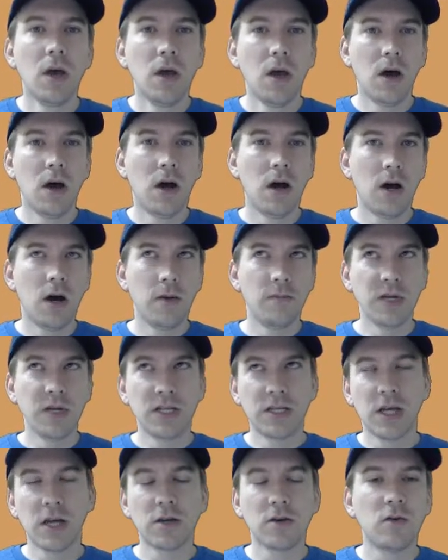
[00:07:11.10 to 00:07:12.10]

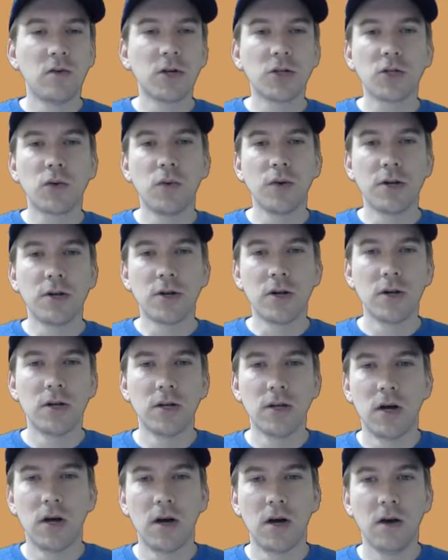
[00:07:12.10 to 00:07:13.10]
Tengu on Twitter,
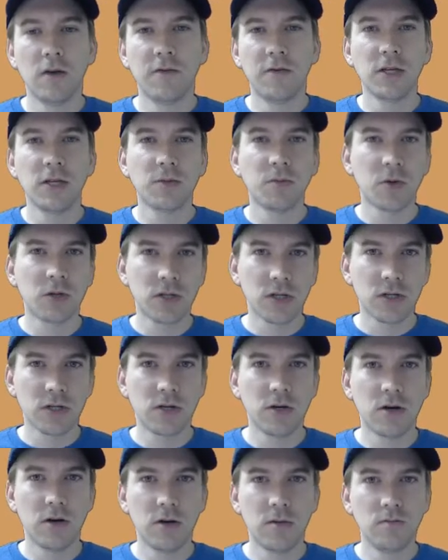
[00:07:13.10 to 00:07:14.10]

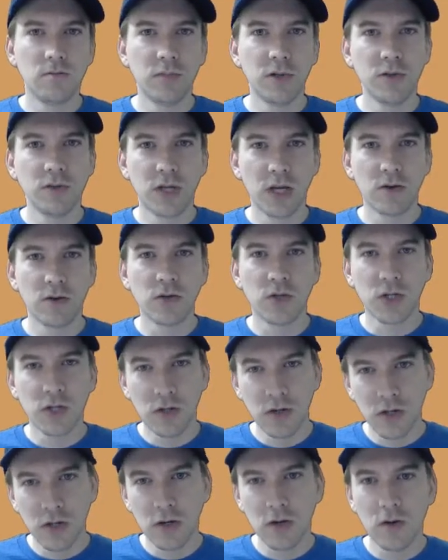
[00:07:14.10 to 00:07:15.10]
facebook.com, Blue Tengu
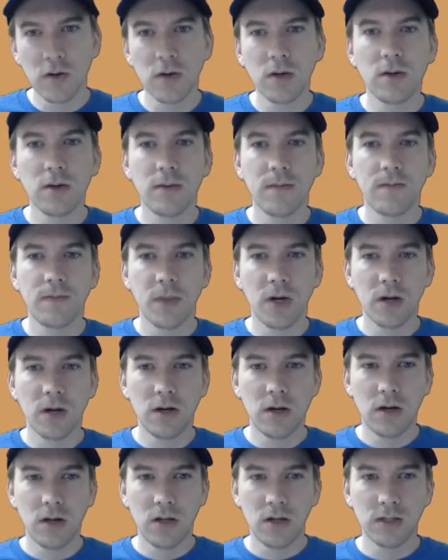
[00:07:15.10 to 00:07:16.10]
Studio,
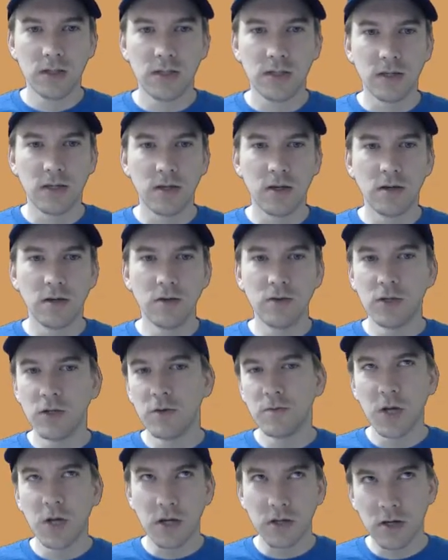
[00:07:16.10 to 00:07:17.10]

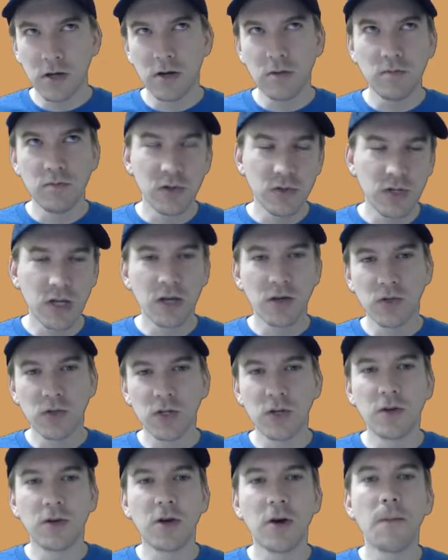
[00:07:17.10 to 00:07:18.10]
youtube.com, Blue Tengu
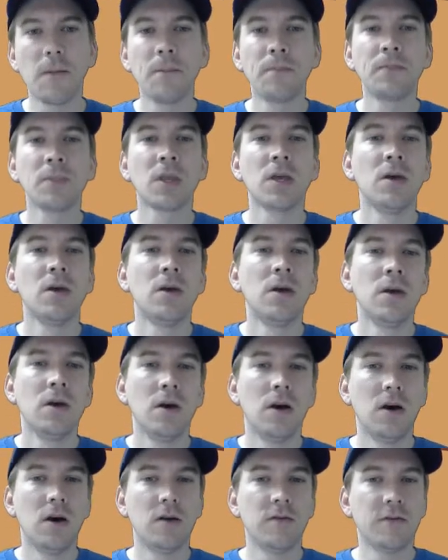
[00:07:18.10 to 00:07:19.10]
Studio,
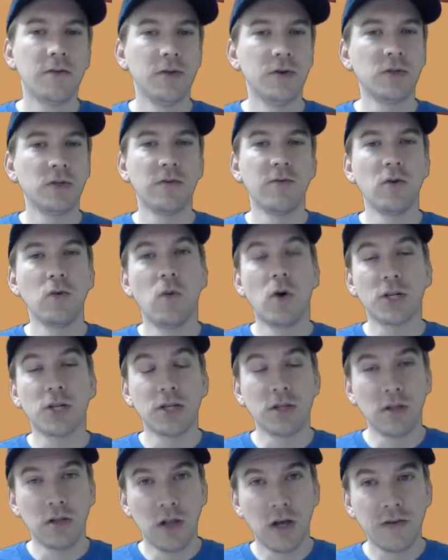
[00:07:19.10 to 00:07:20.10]
for those of you
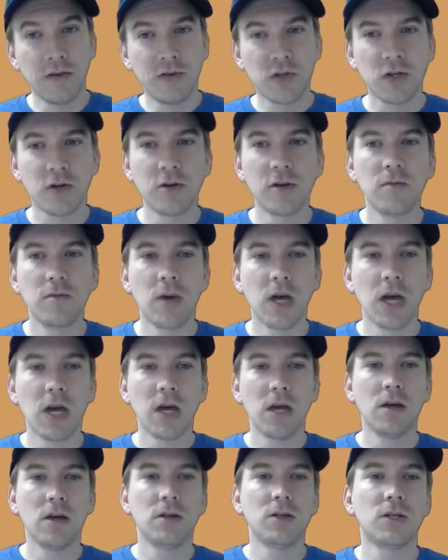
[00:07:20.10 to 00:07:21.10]
watching the live stream,
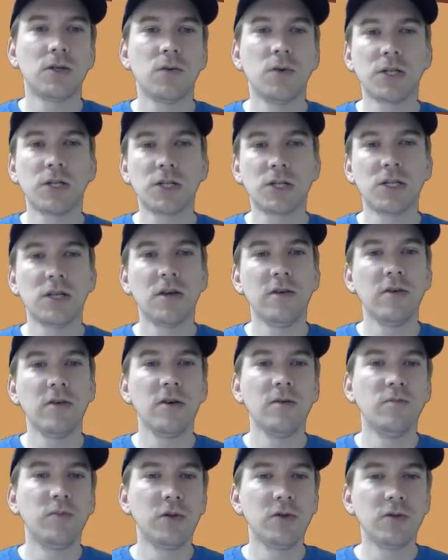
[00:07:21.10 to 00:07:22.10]
and Twitch
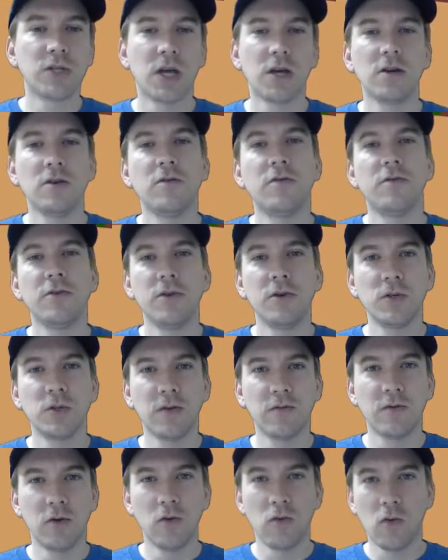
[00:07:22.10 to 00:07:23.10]
TV Blue Tengu for
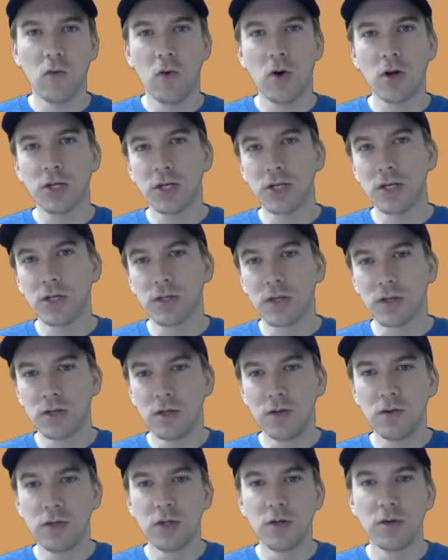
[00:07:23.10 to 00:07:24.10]
those of you who are watching us
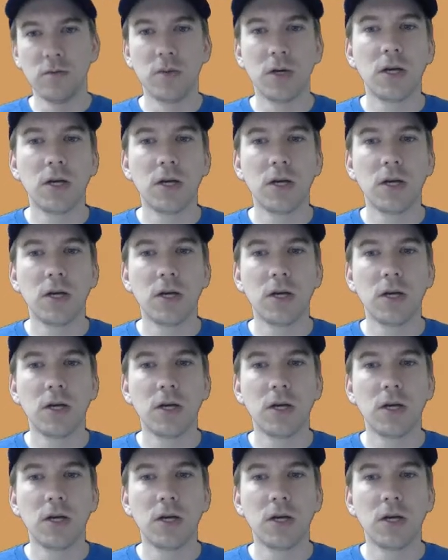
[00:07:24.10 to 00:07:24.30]
on YouTube.